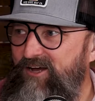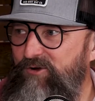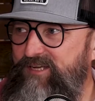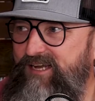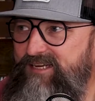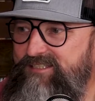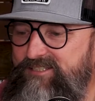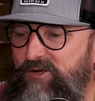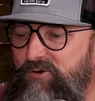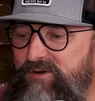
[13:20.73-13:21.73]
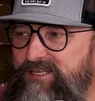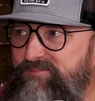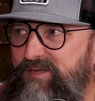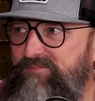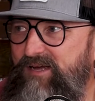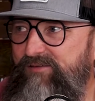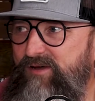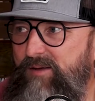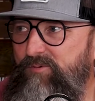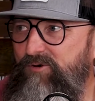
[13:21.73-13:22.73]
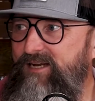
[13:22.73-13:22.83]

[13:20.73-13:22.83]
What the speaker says: Okay, so he's bitten by a viper.